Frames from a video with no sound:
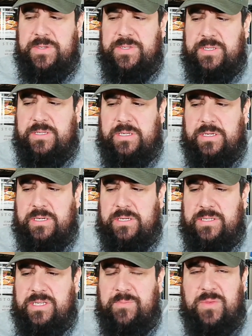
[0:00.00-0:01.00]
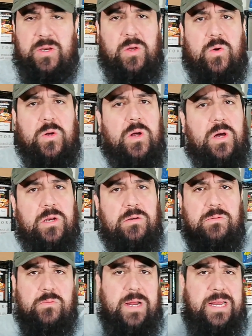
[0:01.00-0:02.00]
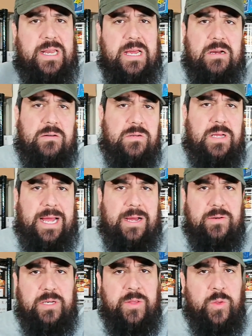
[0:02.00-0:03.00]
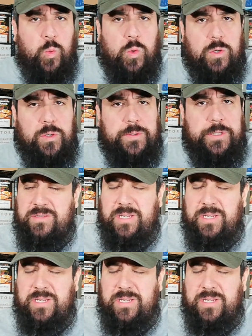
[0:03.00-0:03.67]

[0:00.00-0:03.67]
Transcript: Is it something going on right now out in the world?